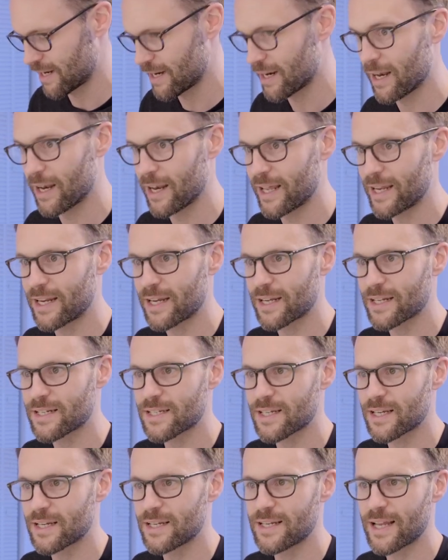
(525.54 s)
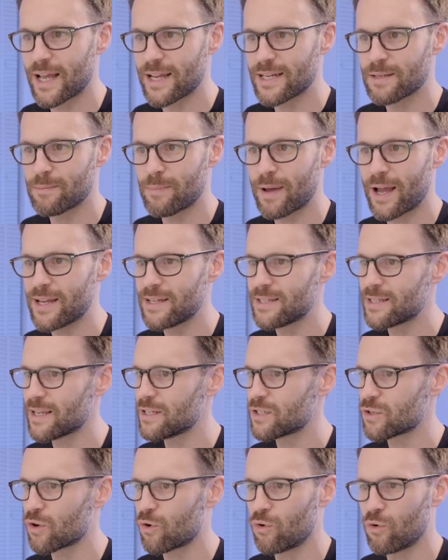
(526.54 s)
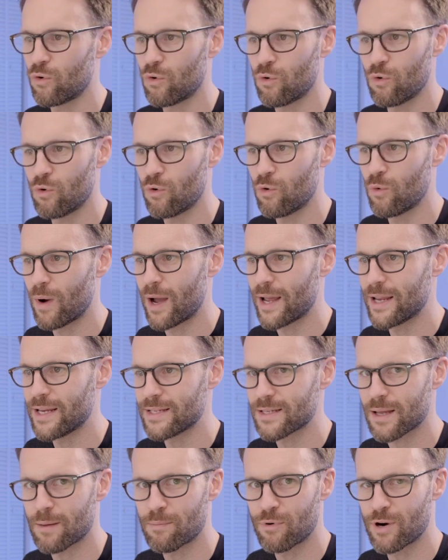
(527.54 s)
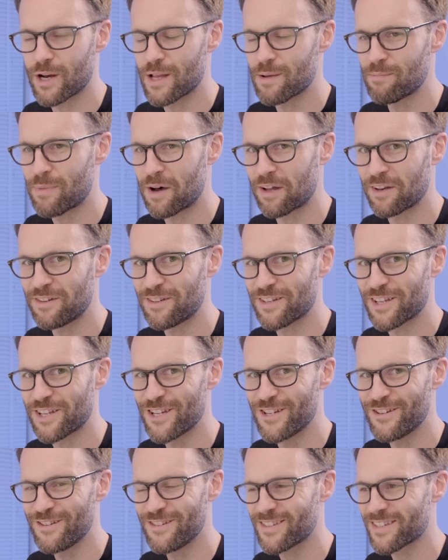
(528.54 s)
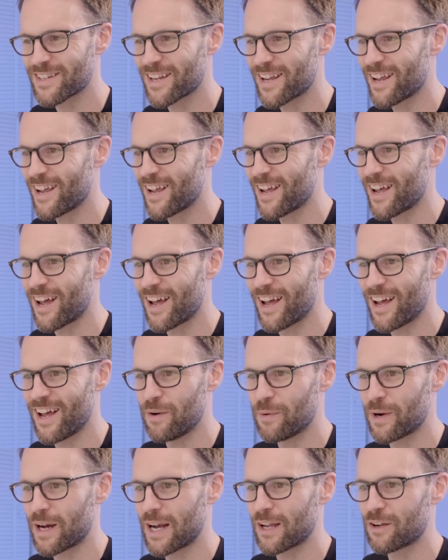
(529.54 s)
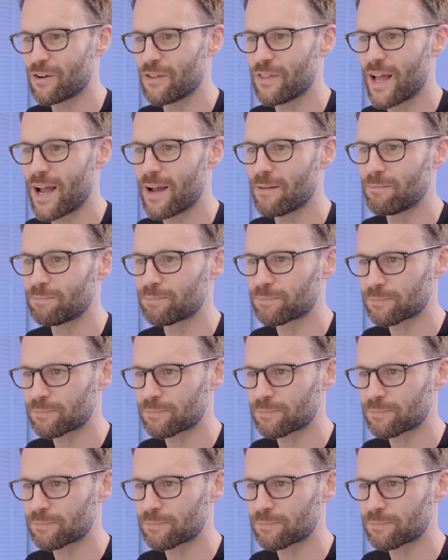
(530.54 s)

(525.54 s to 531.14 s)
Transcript: linked database. It's always a brilliant button to use. Uh, we'll click on that